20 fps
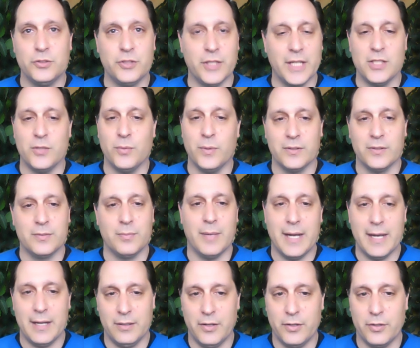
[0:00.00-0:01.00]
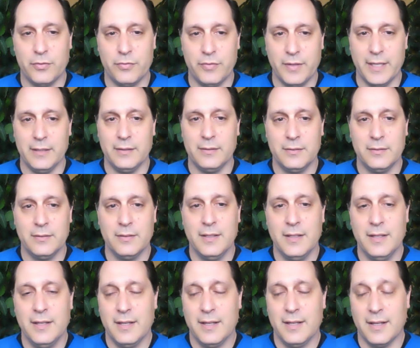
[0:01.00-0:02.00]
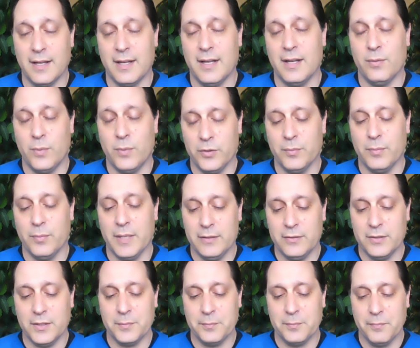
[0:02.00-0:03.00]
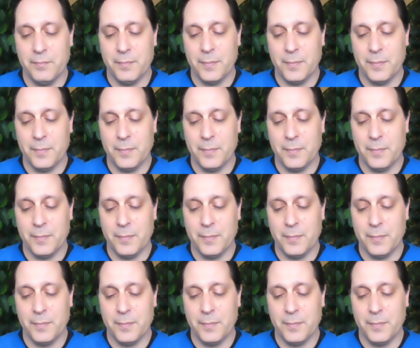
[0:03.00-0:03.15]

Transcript: genuine smile on her face uh, was amazing.